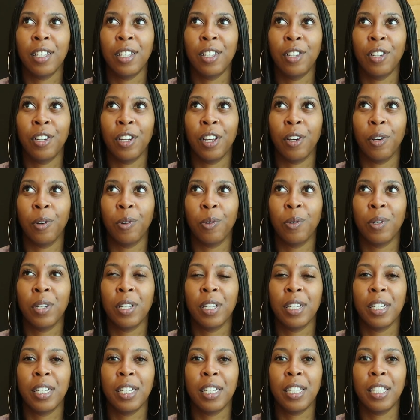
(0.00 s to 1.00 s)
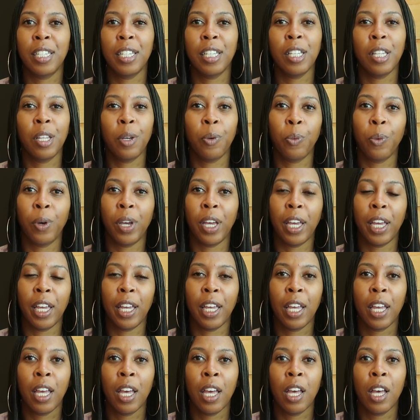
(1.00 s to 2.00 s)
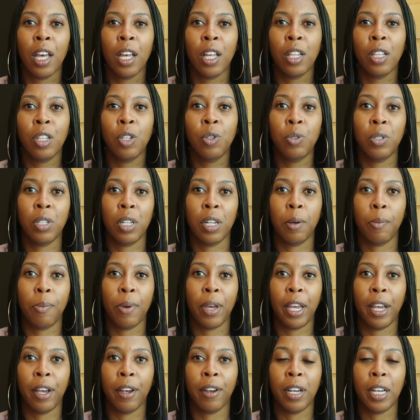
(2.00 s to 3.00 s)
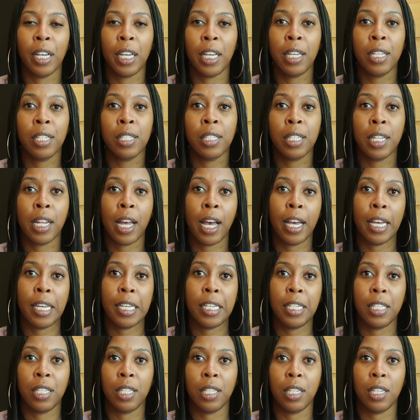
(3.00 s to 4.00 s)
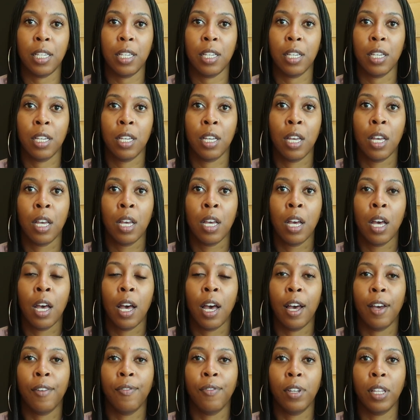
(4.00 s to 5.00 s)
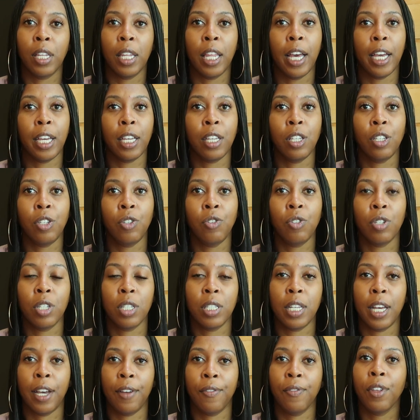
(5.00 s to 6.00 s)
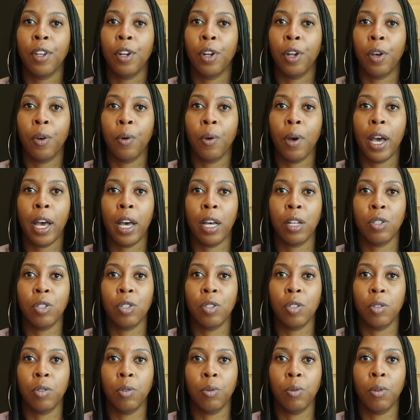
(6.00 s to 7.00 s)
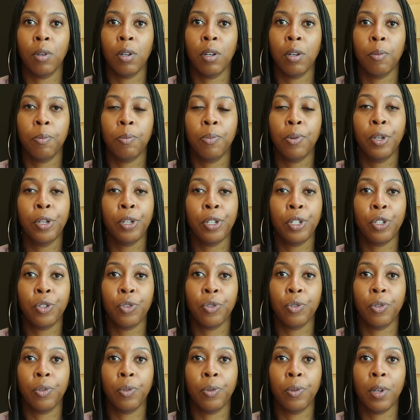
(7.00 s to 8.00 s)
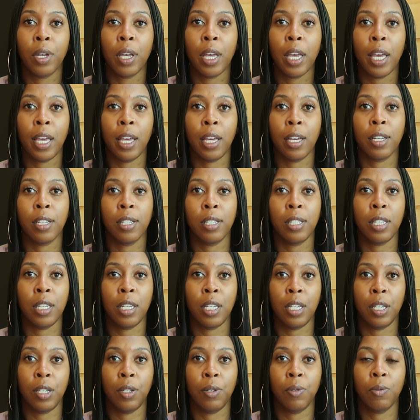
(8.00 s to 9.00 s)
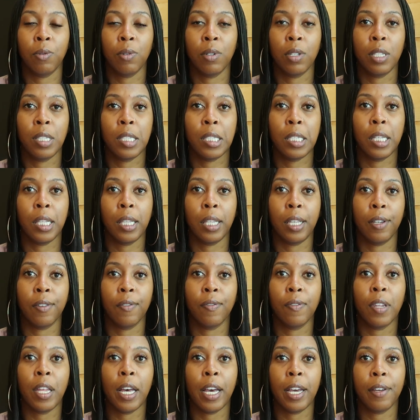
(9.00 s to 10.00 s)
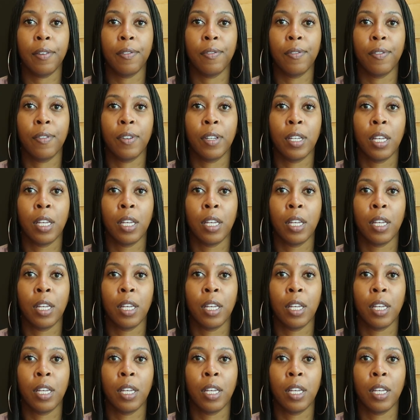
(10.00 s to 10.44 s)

you know, dealing with losing a parent, it's not easy. I feel like you just have to know how to push through and continue to live life.